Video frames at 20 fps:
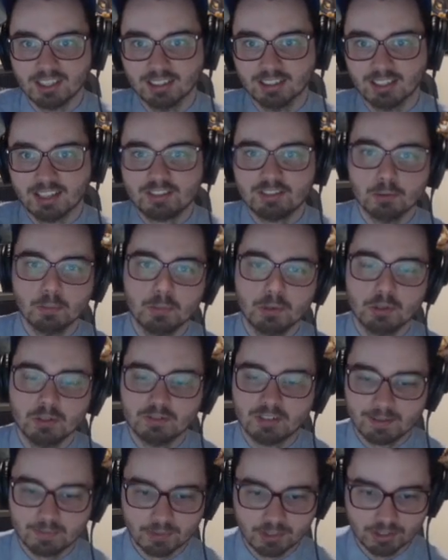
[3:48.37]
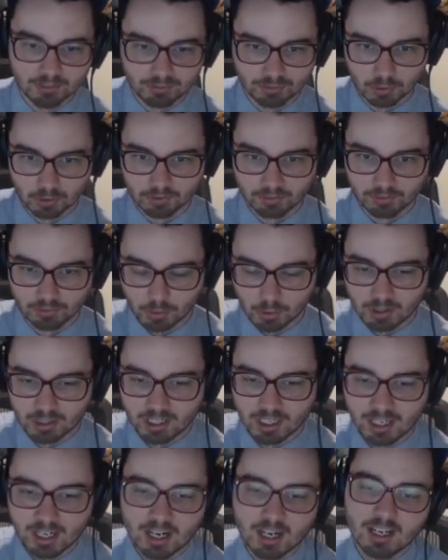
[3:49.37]
It lets you move up to floor
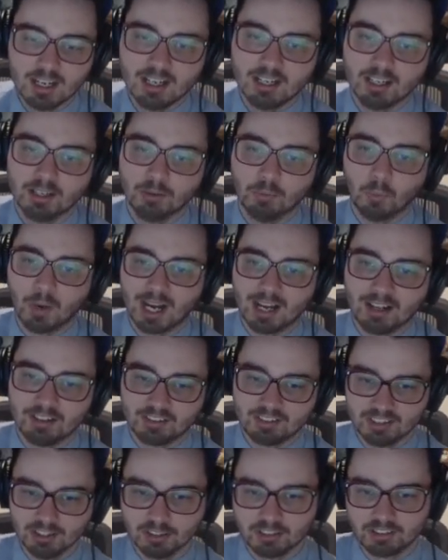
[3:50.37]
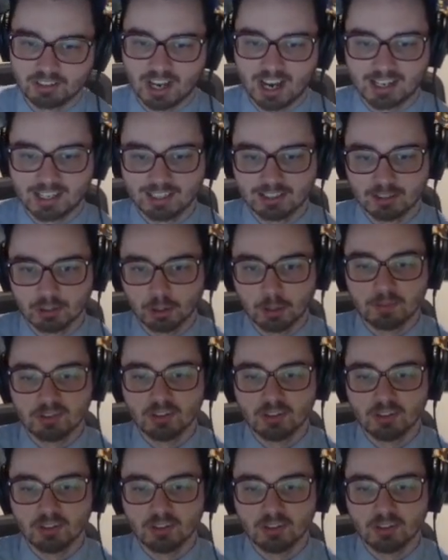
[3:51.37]
4 while still talking to him.